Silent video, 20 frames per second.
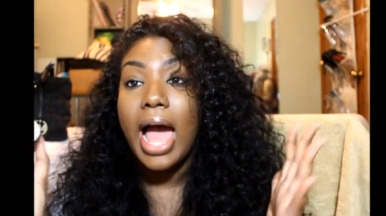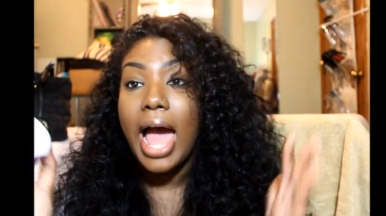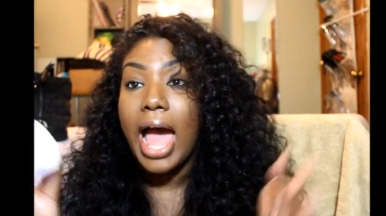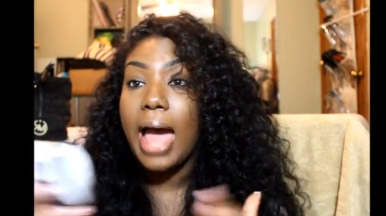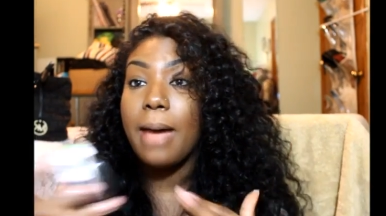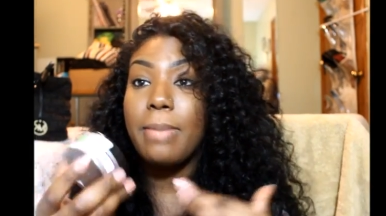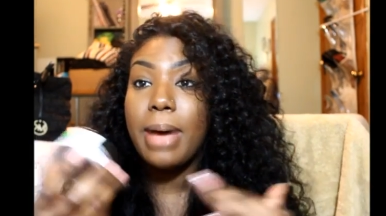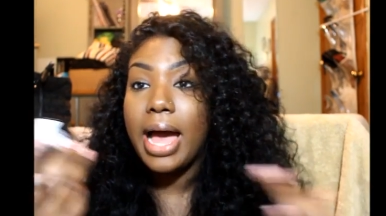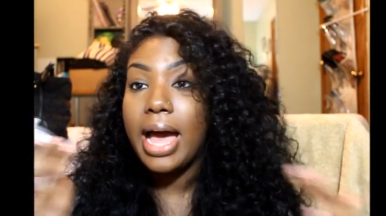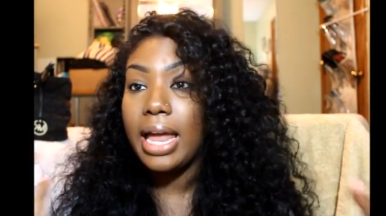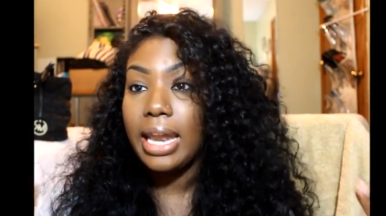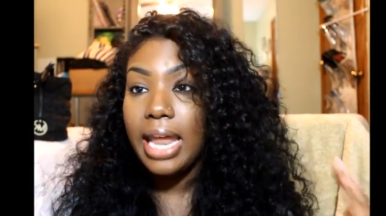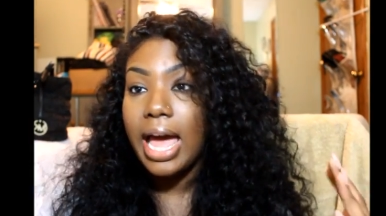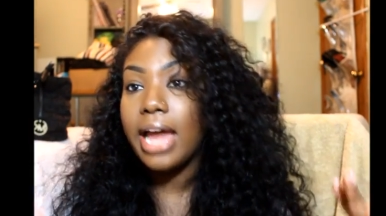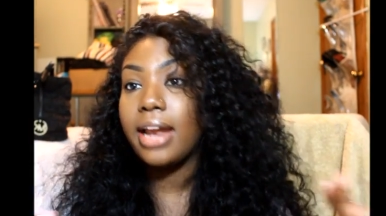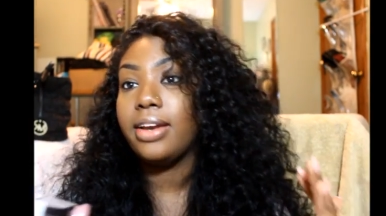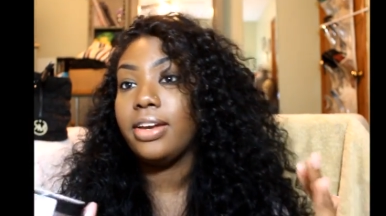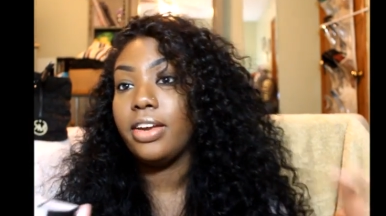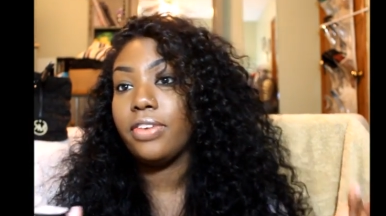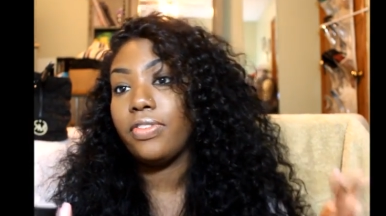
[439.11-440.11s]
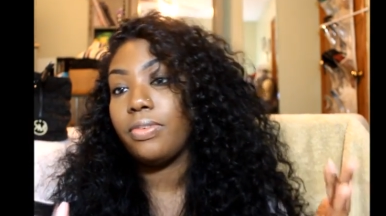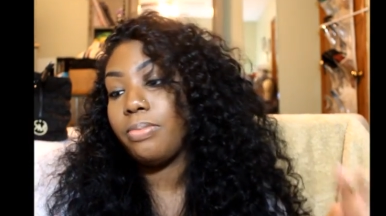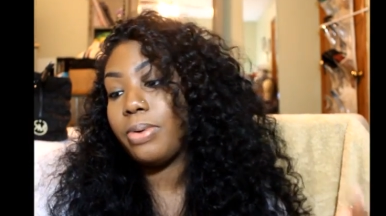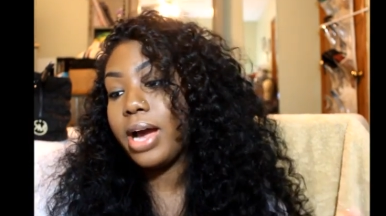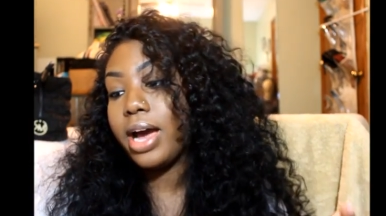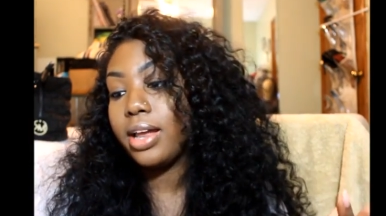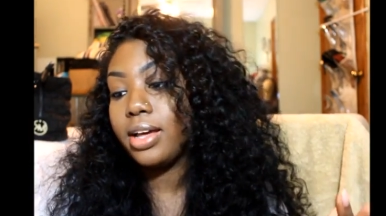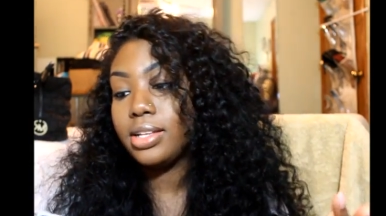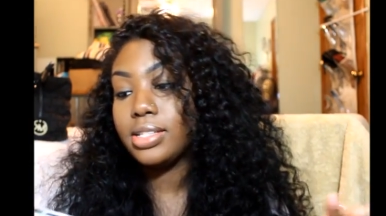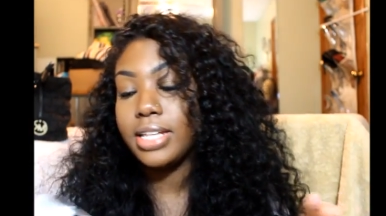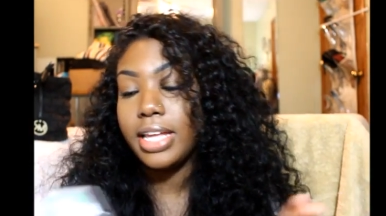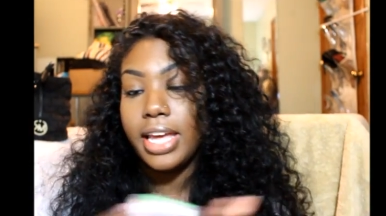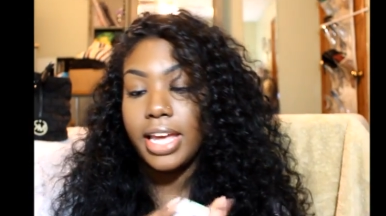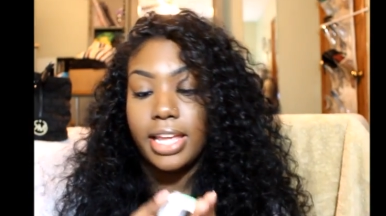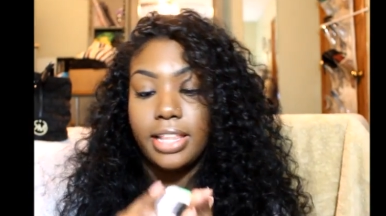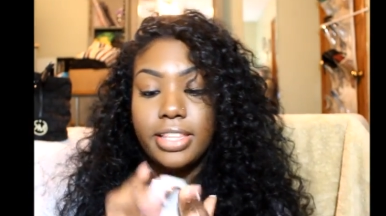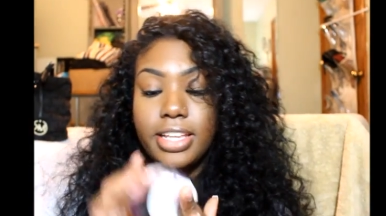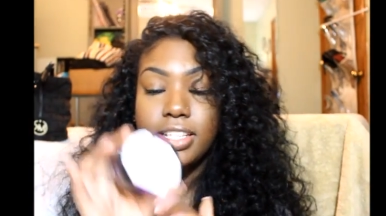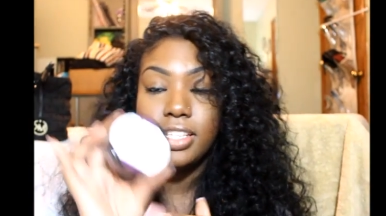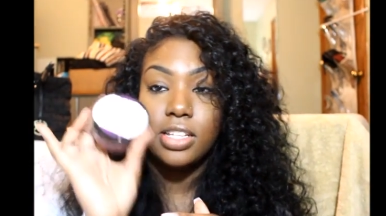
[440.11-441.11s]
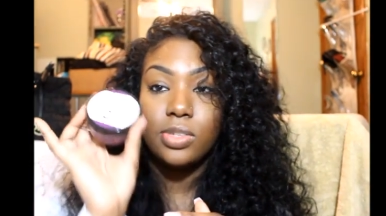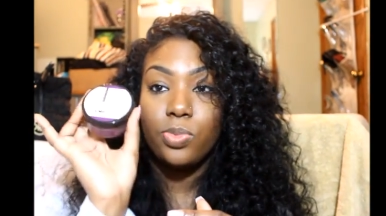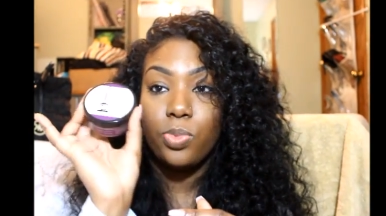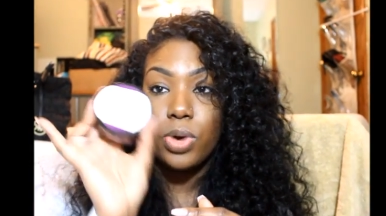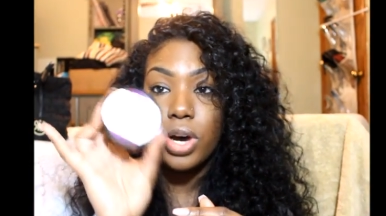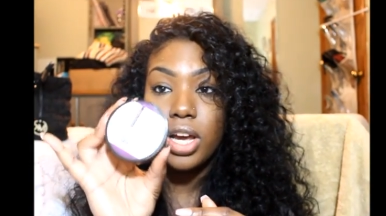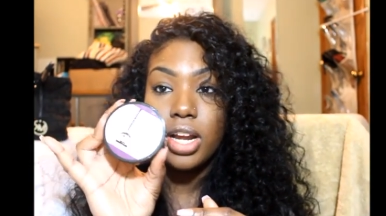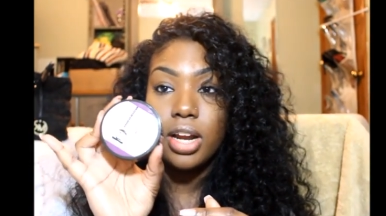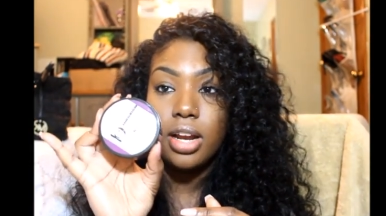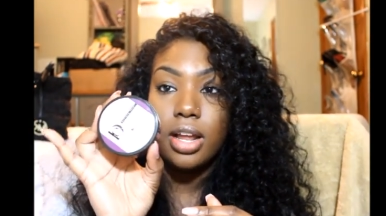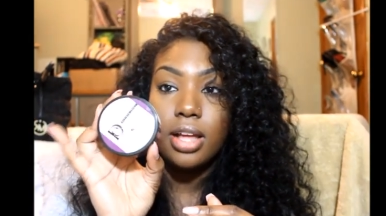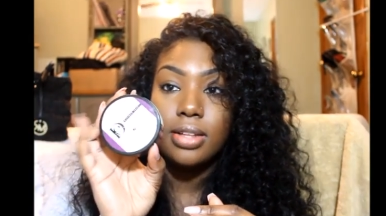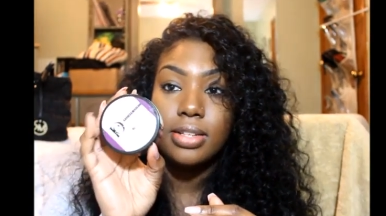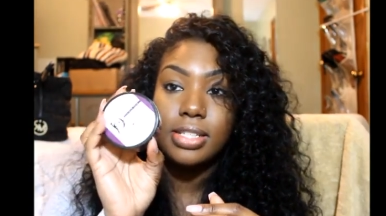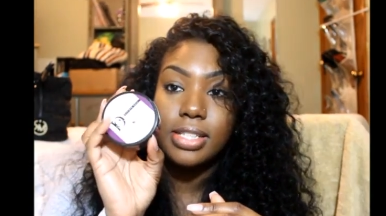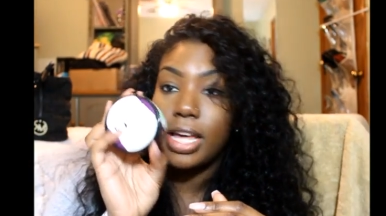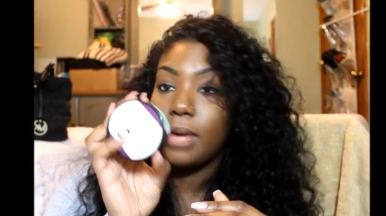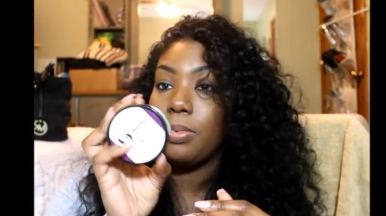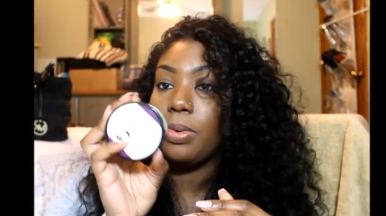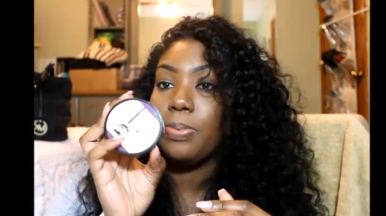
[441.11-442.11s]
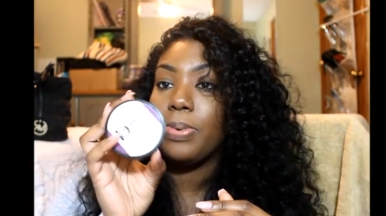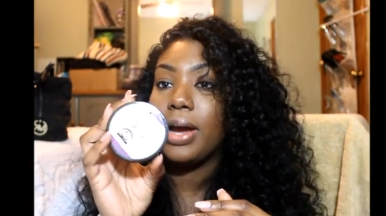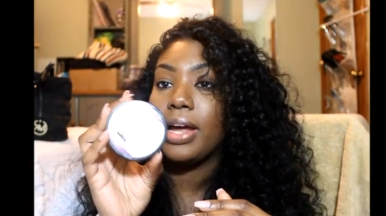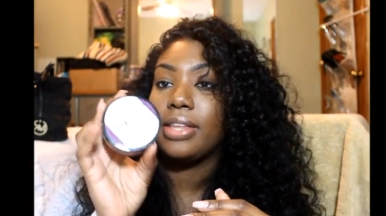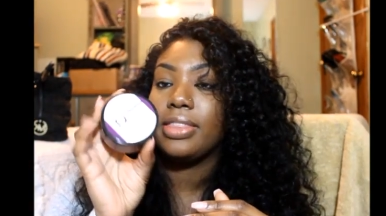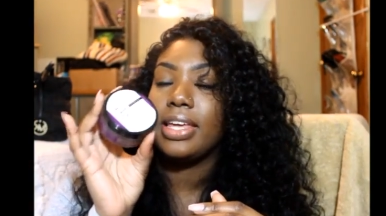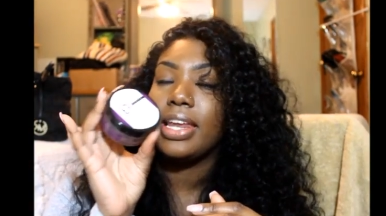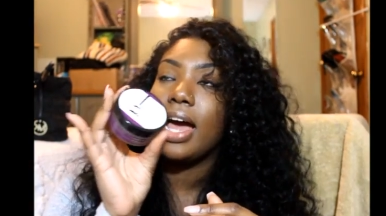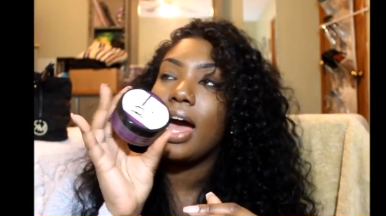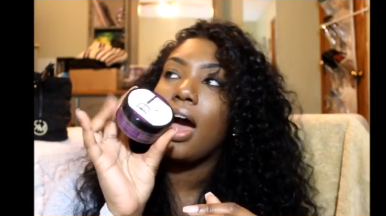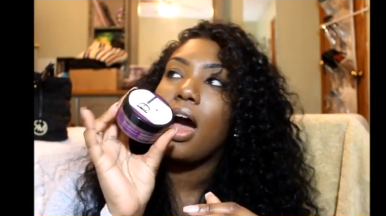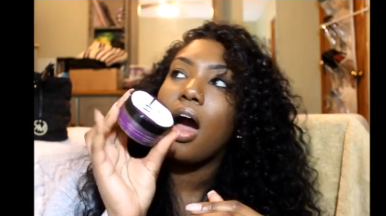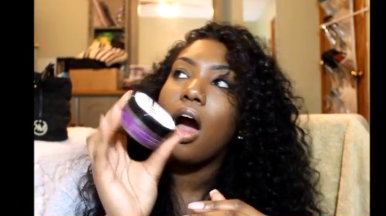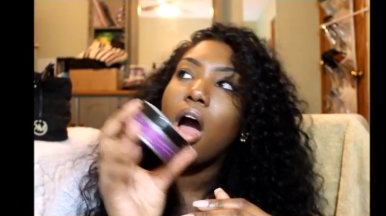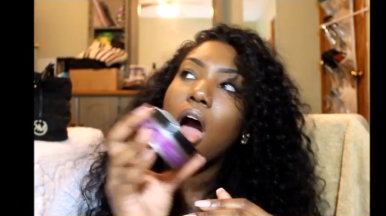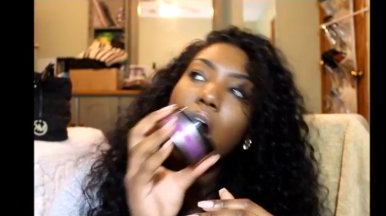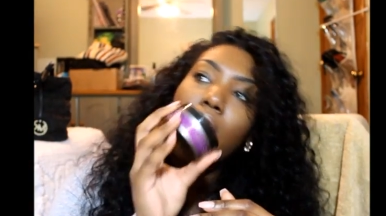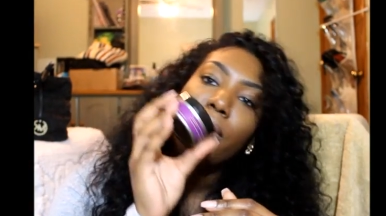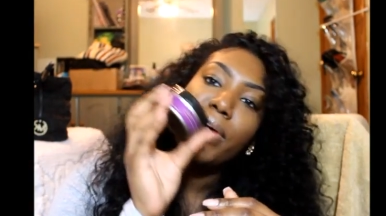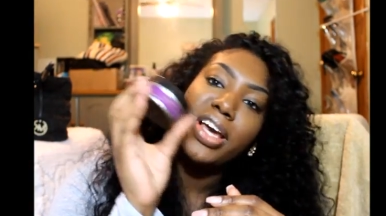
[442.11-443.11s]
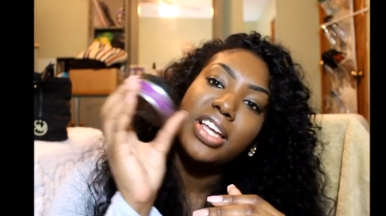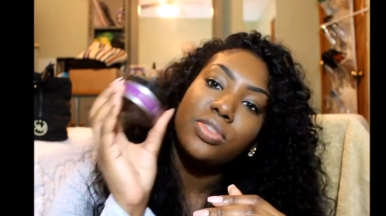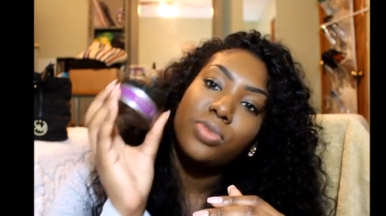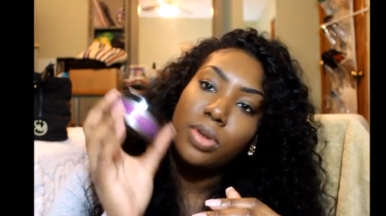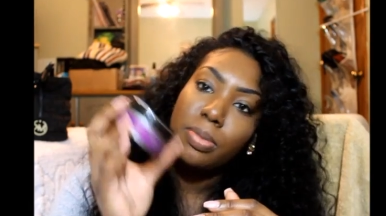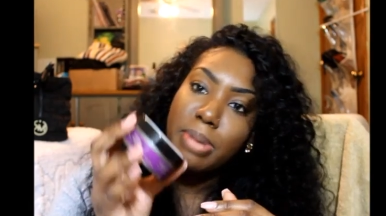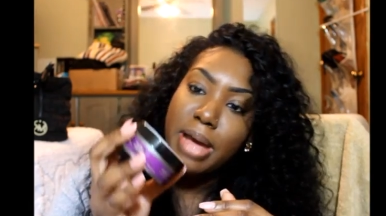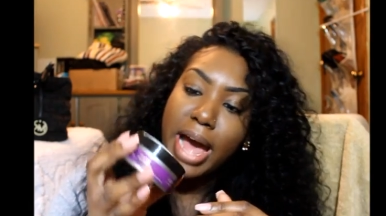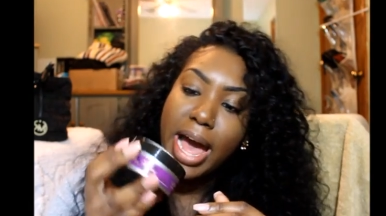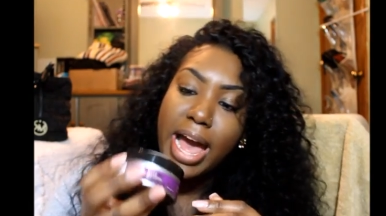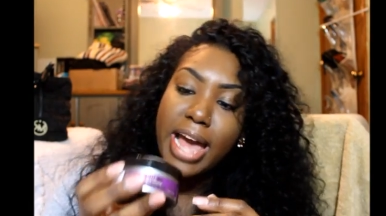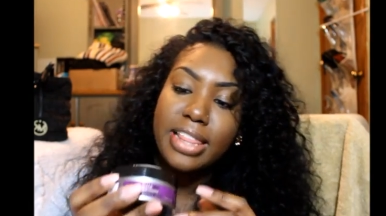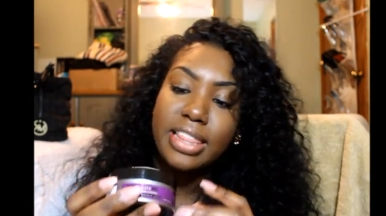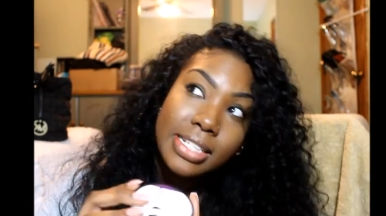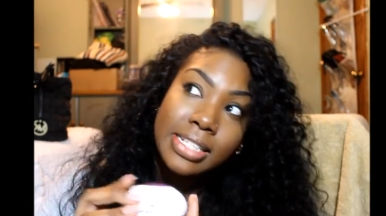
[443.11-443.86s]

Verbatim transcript: I buy a lot of different products. And this is one staple product that I always will buy.